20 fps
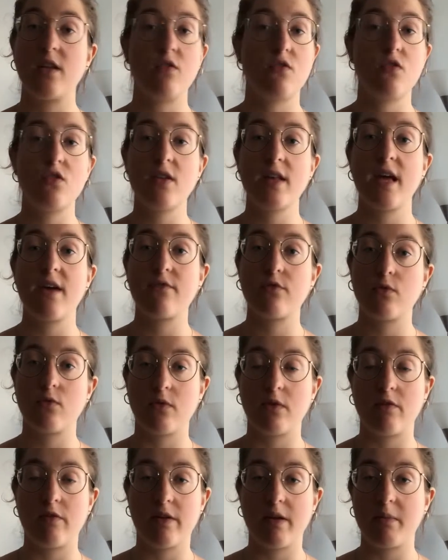you don't have to
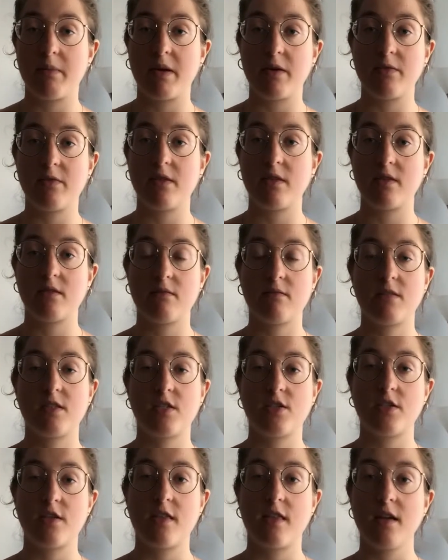worry about
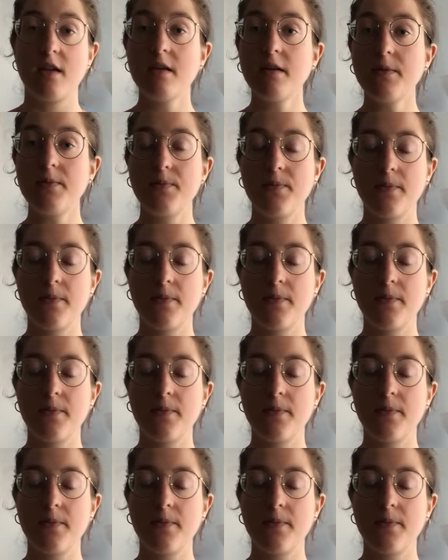such a thing.